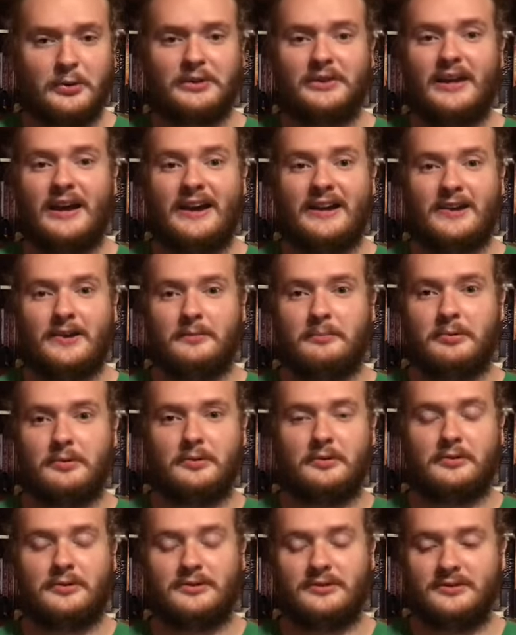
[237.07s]

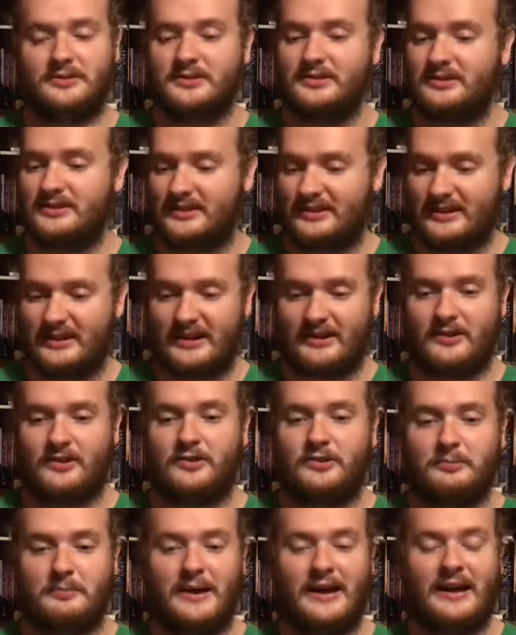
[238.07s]
likable and
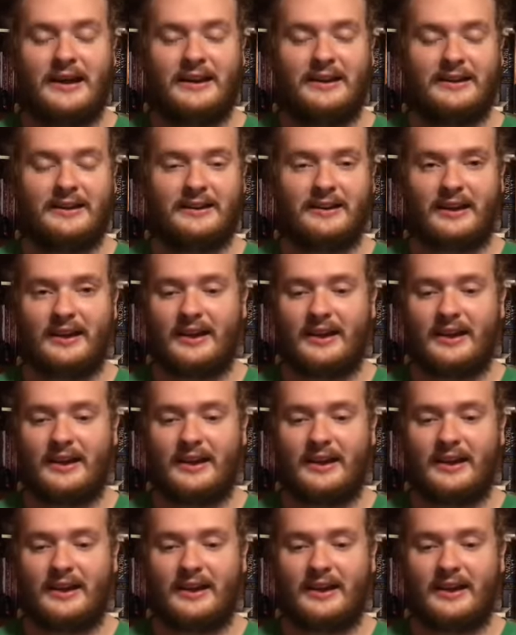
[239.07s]
charismatic.